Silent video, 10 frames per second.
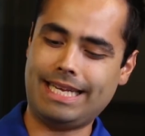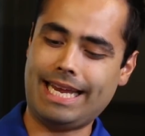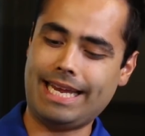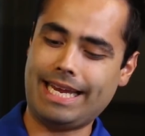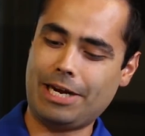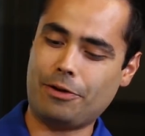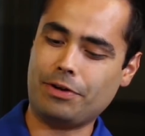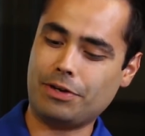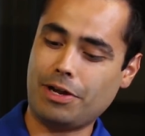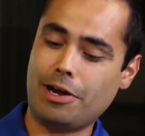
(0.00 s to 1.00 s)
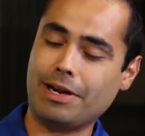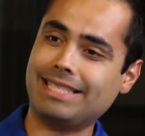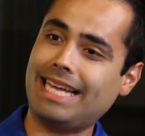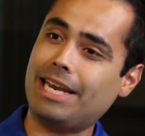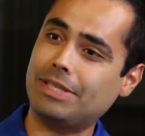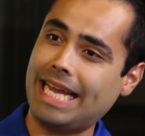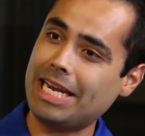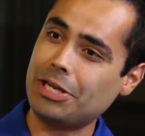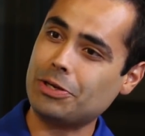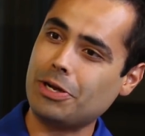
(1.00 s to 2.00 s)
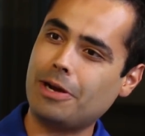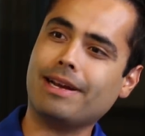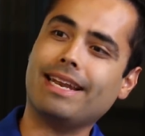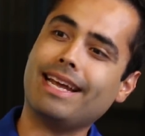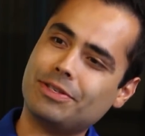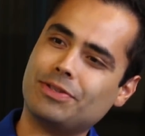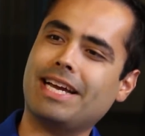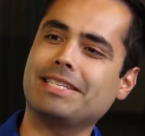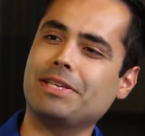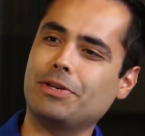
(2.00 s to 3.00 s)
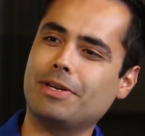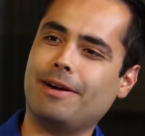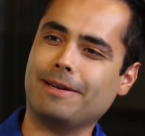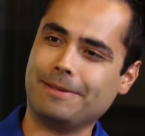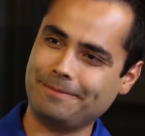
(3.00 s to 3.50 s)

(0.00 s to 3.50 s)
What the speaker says: taking care of your dog, it's entertaining your dog and exercising your dog.